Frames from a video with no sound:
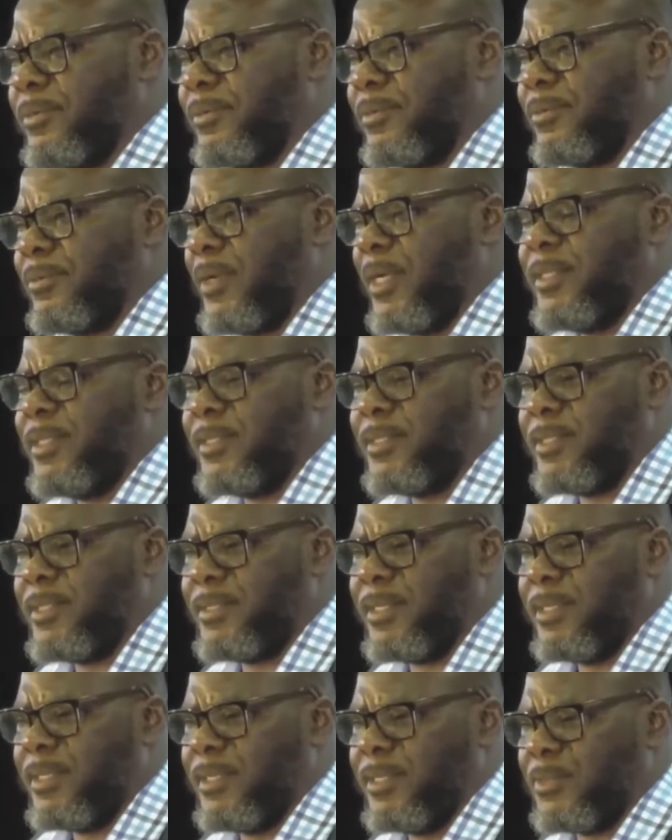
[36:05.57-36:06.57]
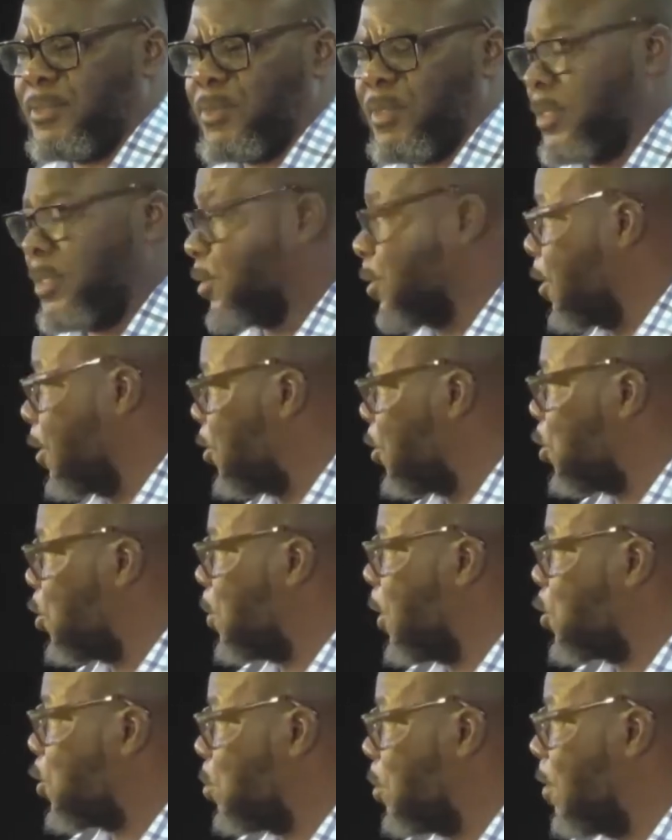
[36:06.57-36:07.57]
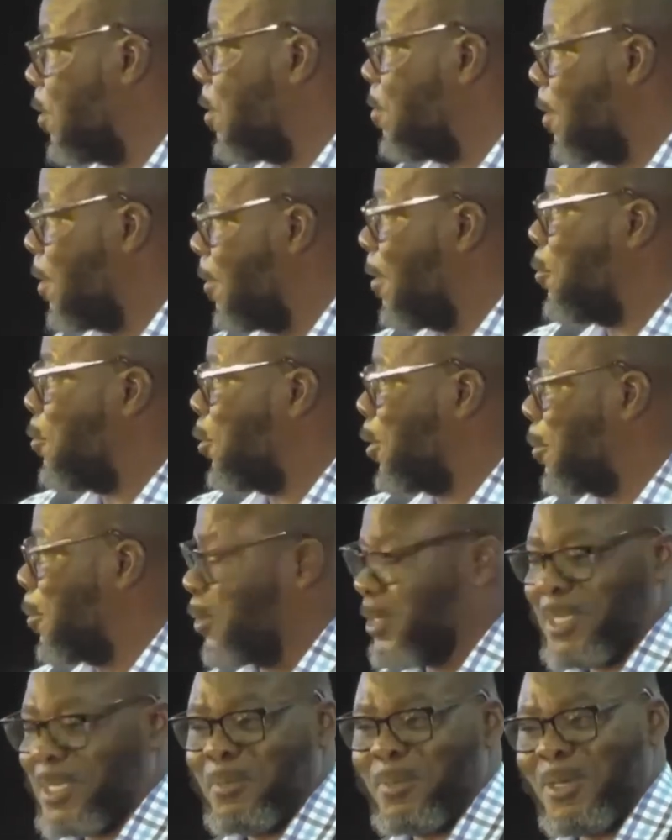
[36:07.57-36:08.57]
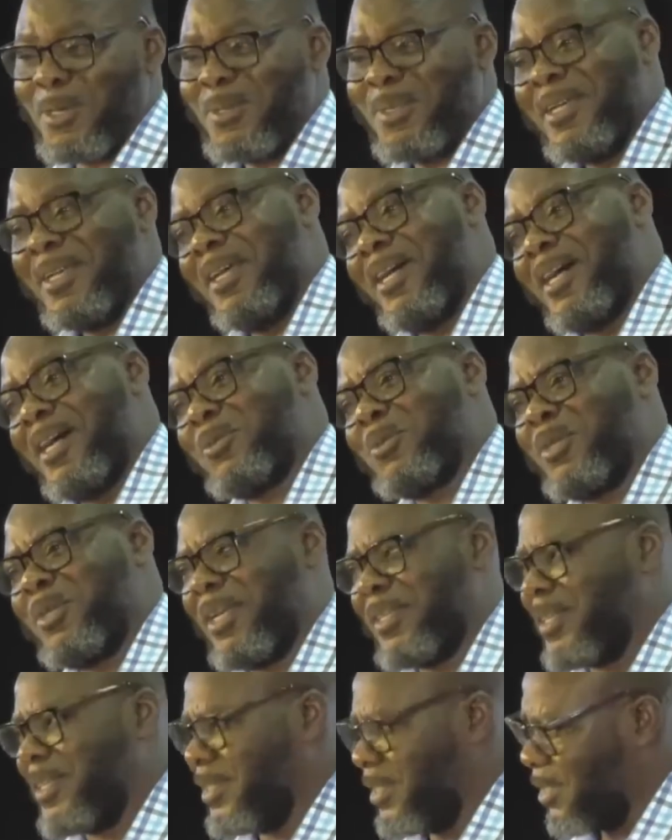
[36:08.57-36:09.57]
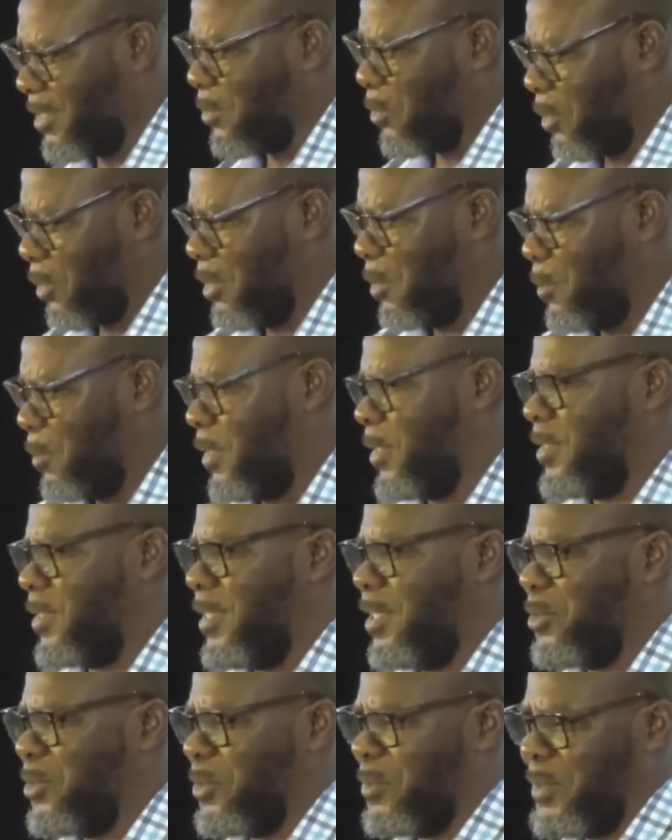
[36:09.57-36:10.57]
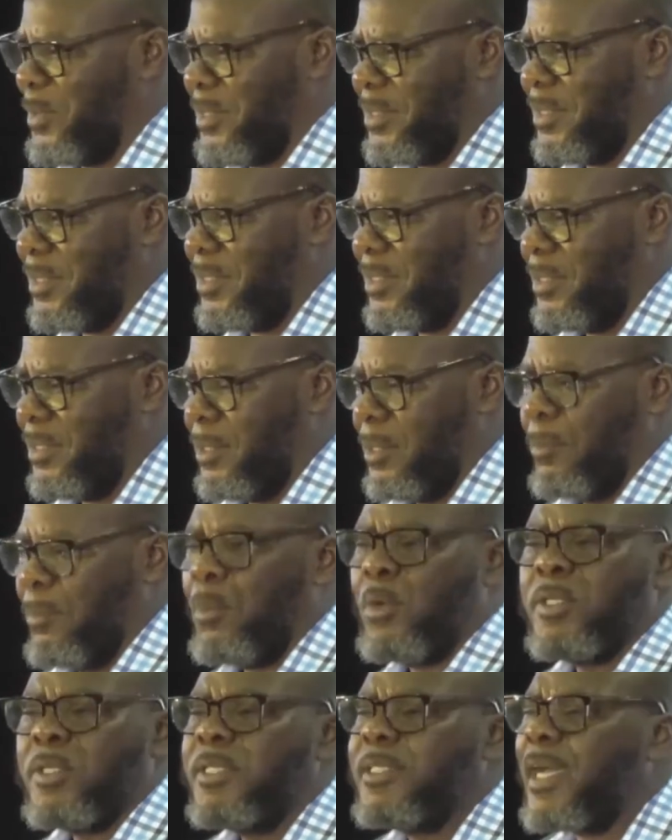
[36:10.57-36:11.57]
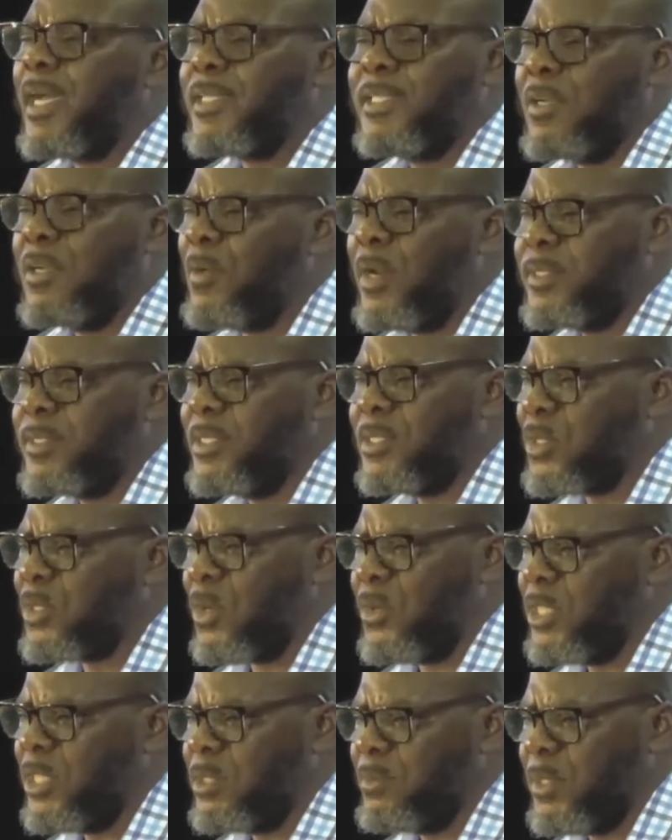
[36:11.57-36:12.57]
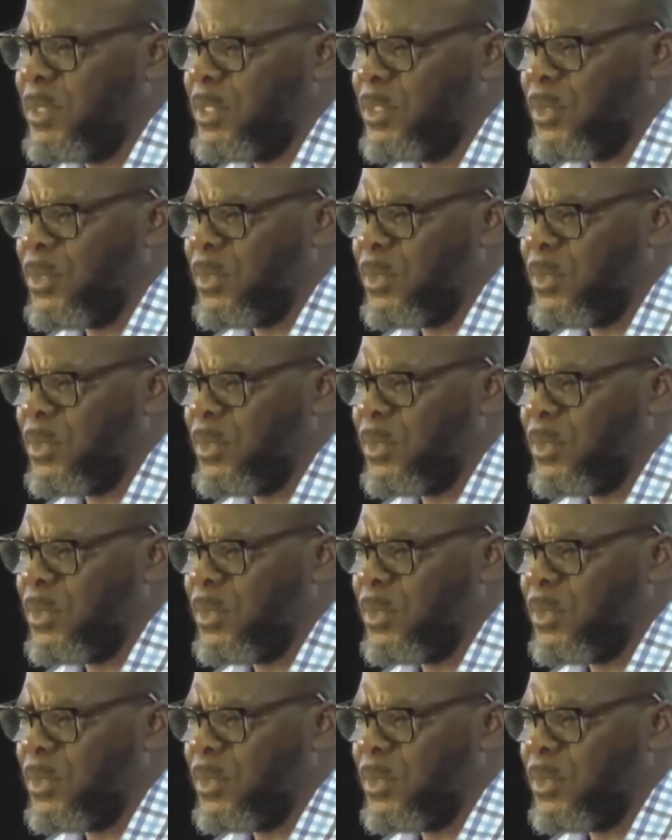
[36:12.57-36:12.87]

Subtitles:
why did she say this one? So I got them, I told my wife, knew what I'm talking about. I told her, I said, this is what this person said to me. But that never discouraged me, you